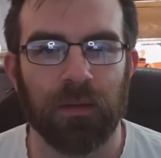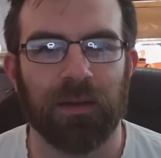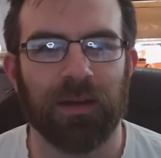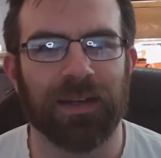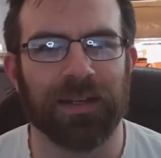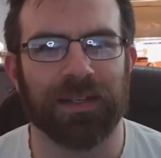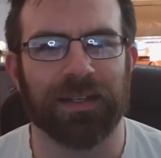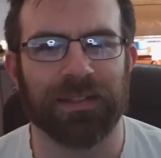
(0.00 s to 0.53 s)

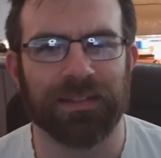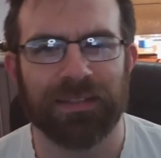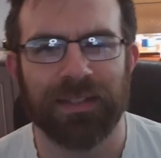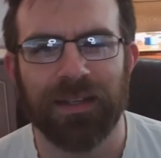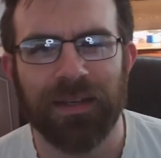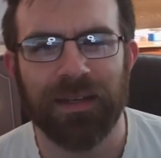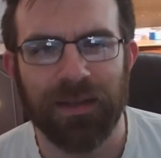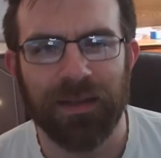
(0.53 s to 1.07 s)
Hey guys,
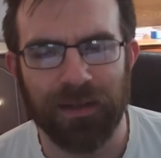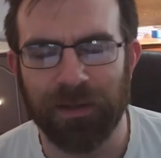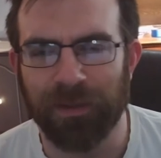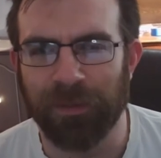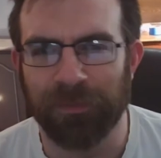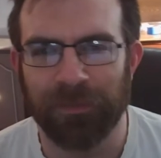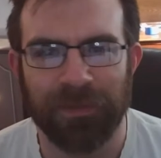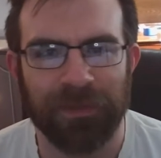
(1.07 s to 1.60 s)

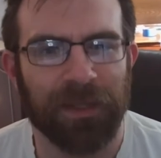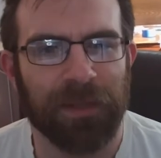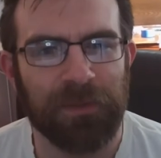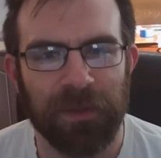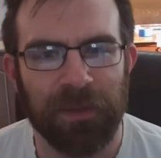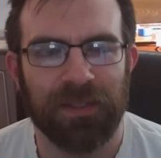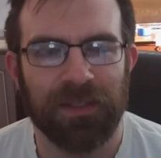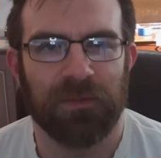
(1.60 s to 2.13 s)
I'm
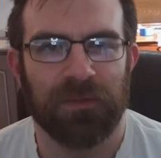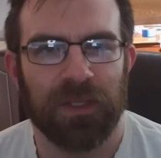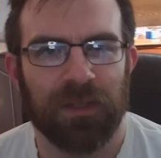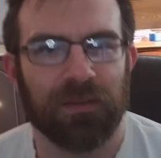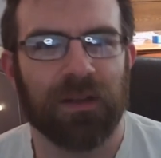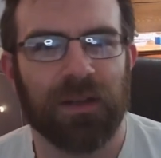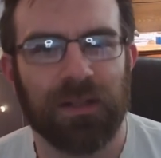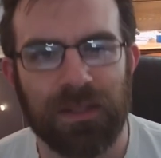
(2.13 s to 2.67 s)
doing this
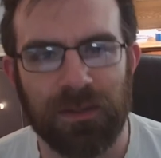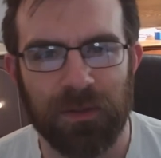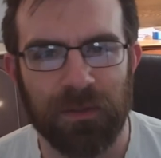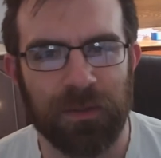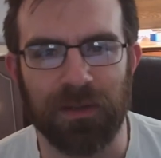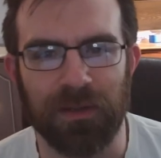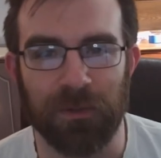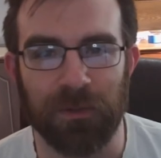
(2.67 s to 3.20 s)
video
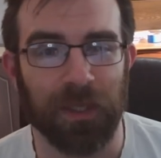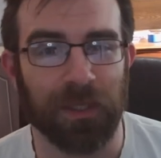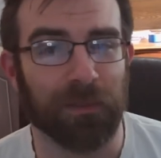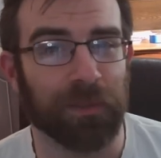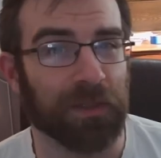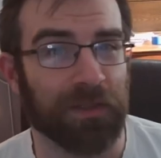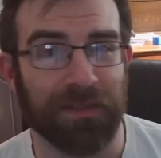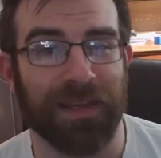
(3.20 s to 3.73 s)
non-scripted as well,
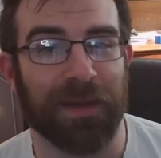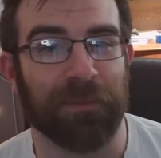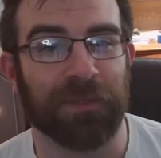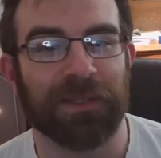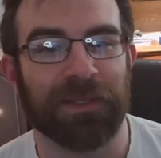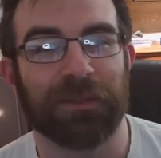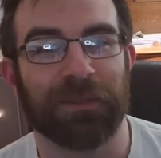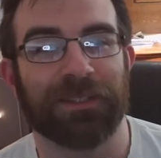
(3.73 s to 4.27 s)
but this
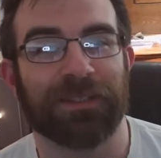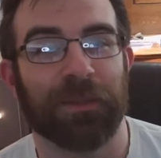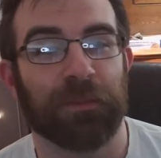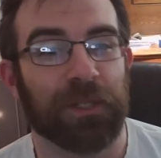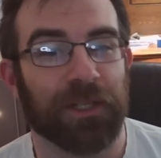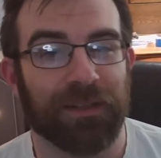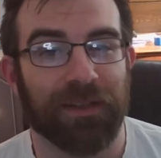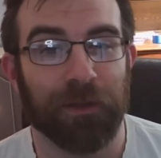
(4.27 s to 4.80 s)
happens to be a
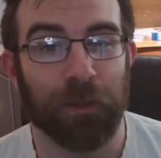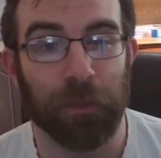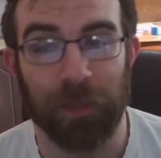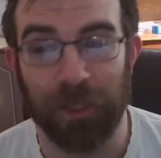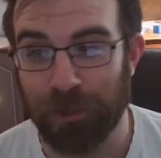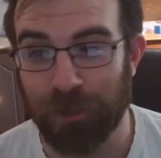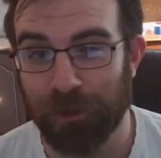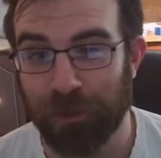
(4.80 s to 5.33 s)
subject I know
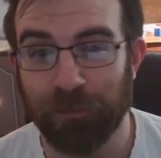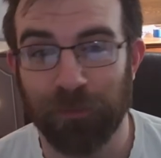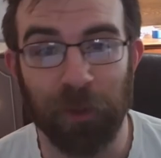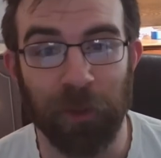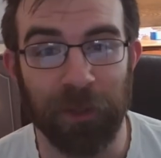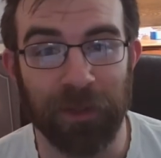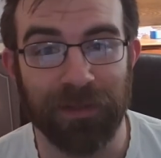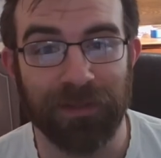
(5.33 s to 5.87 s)
much
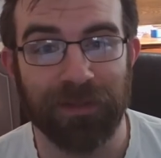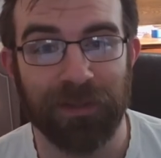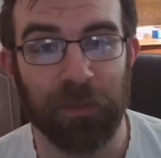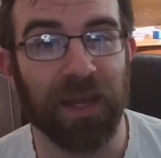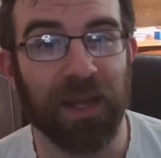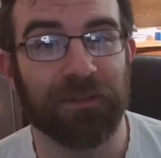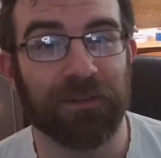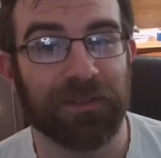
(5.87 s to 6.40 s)
more
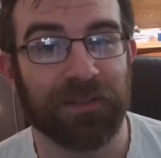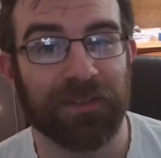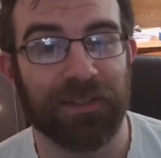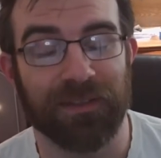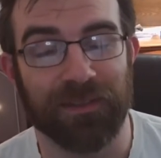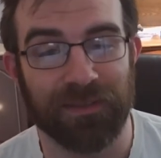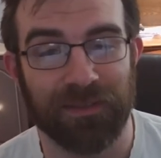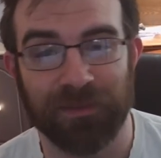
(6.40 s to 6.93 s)
about,
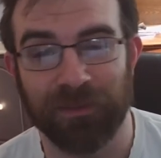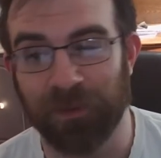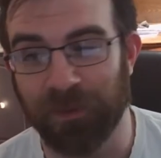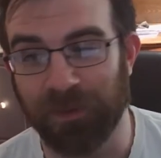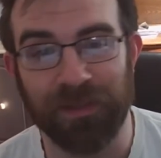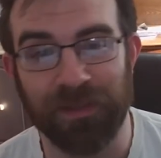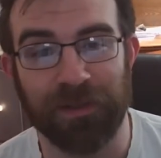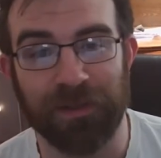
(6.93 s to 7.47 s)
and you know,
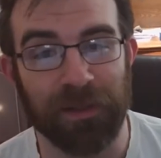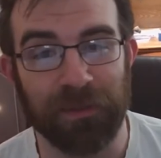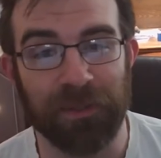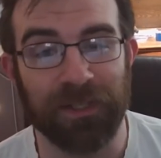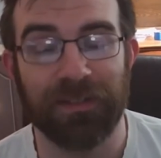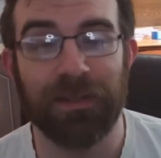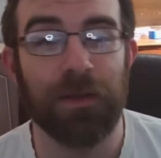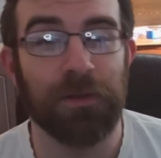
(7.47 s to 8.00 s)
we're not talking
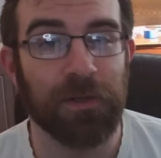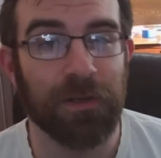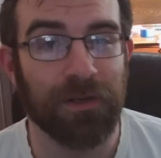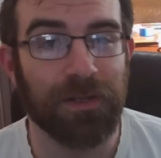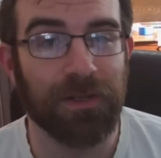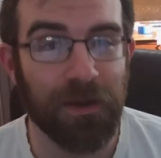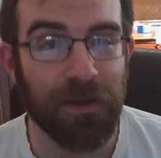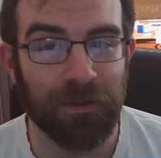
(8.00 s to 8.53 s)
about attention
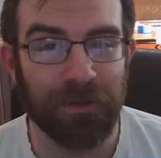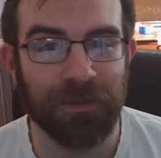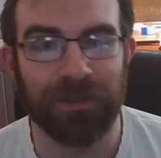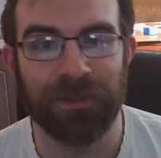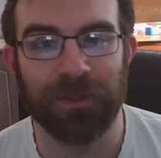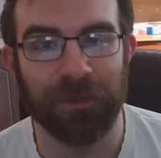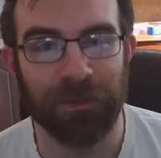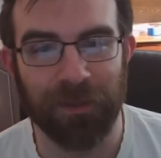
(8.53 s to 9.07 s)
in general,
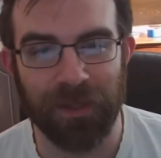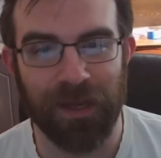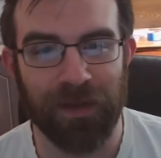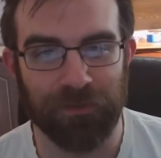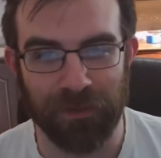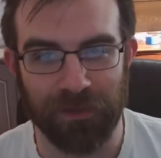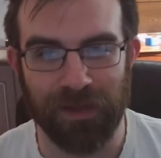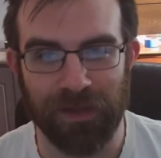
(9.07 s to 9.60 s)
so I
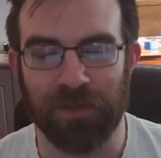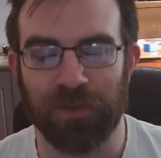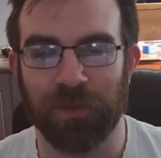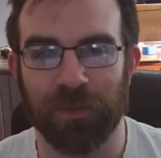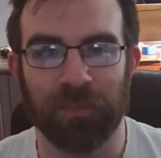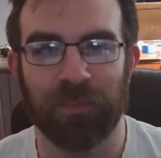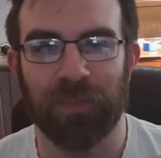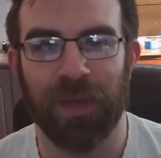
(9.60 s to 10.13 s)
have an
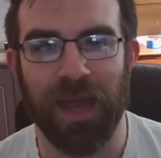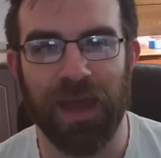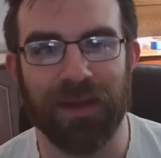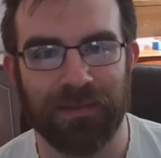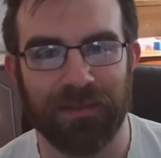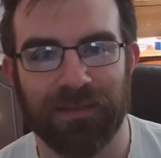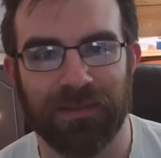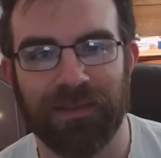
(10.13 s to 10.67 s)
actual
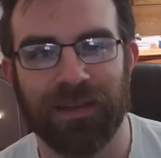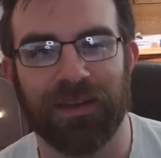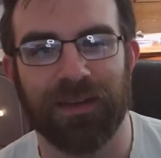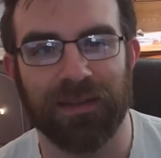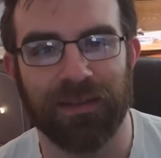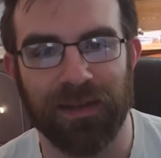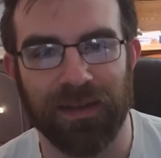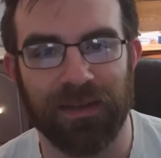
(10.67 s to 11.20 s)
path that
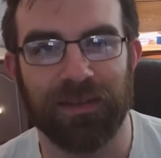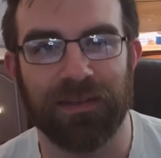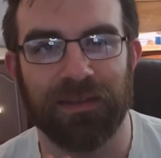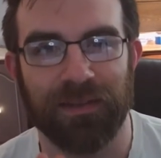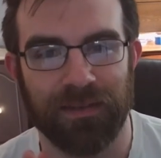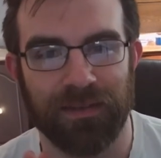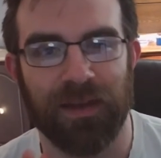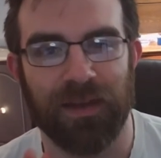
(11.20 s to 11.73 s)
I
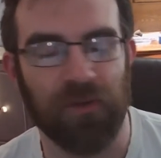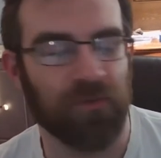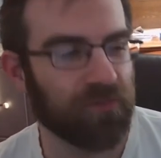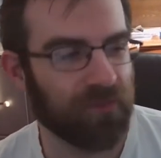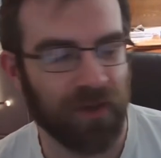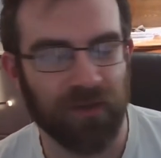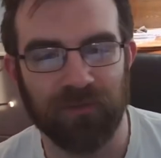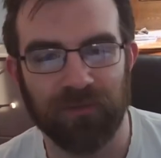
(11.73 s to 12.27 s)
have
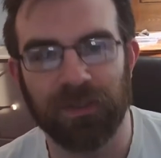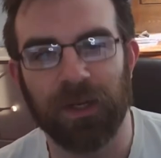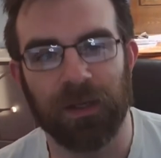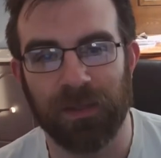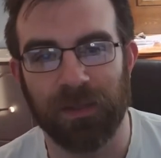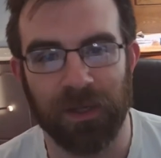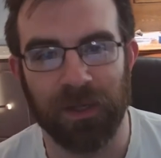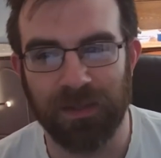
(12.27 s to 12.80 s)

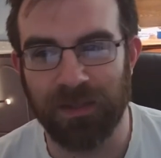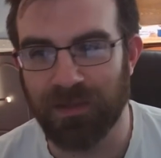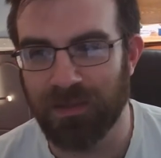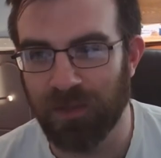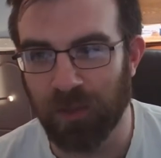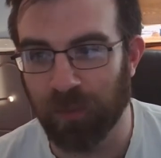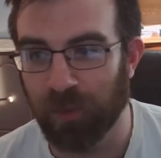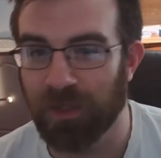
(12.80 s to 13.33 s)
talked about this
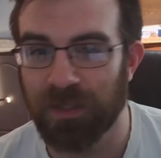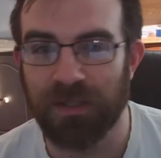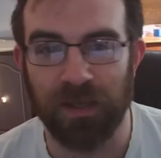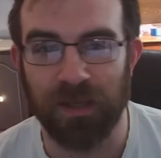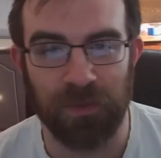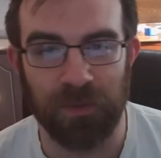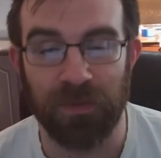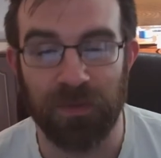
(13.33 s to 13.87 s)
numerous
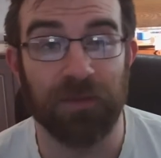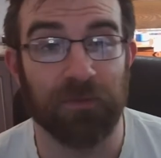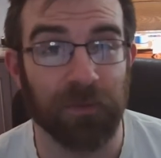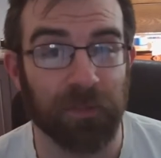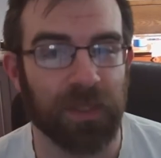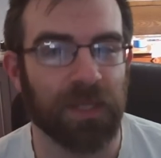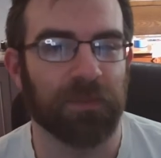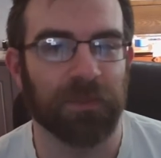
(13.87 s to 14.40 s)
times with
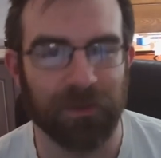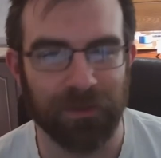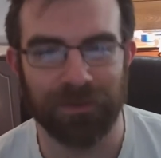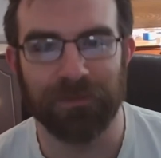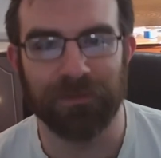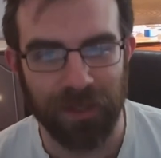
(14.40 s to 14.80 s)
different people.